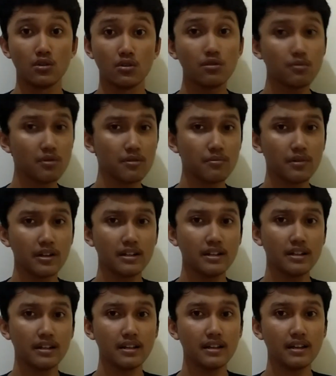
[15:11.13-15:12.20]
urban
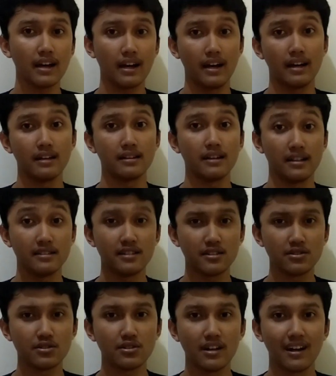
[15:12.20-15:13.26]
planning, and
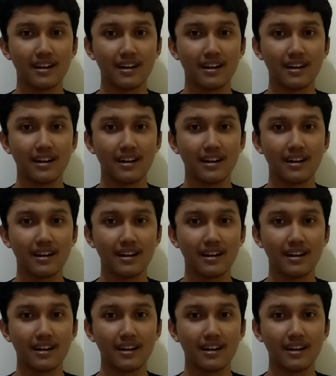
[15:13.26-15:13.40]
etc.